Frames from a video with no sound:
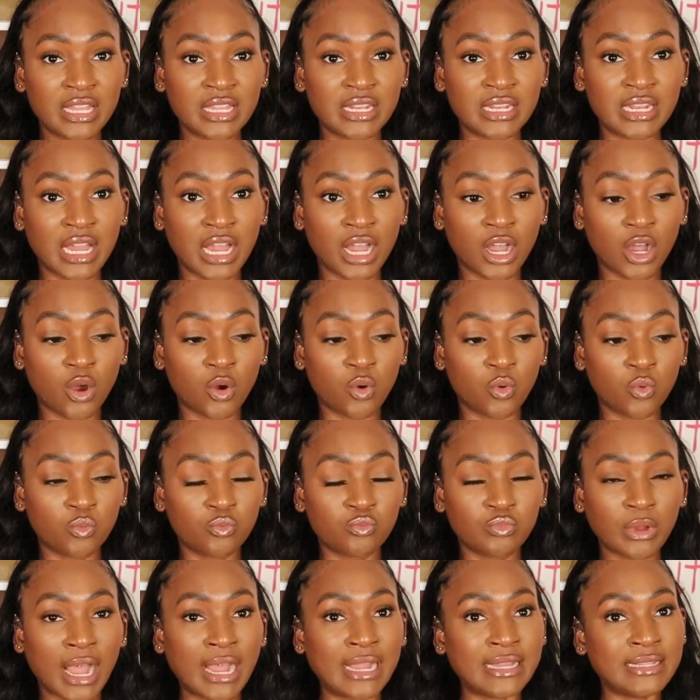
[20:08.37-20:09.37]
Now,
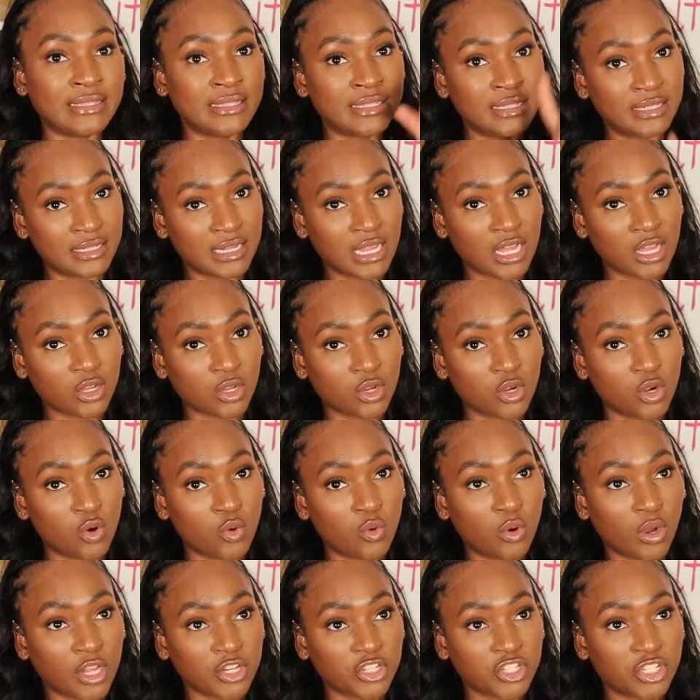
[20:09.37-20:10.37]
I did not
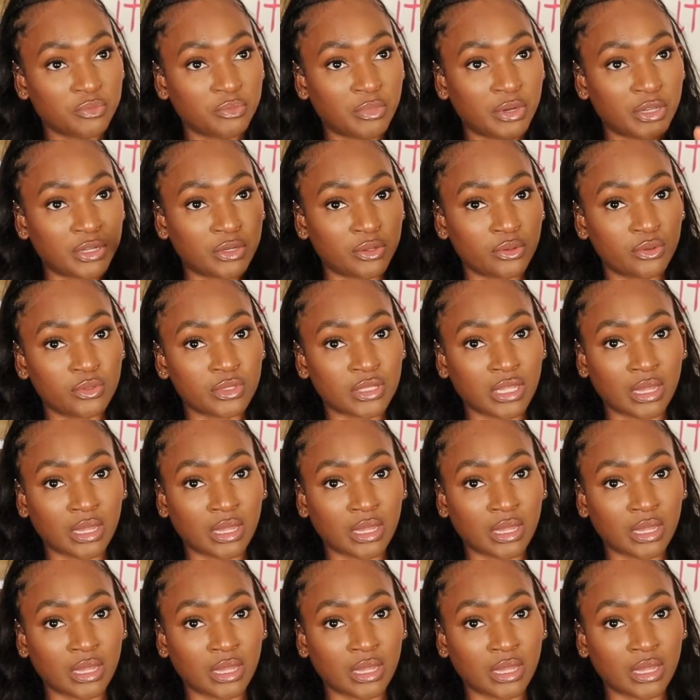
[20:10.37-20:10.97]
co-wash the bundles.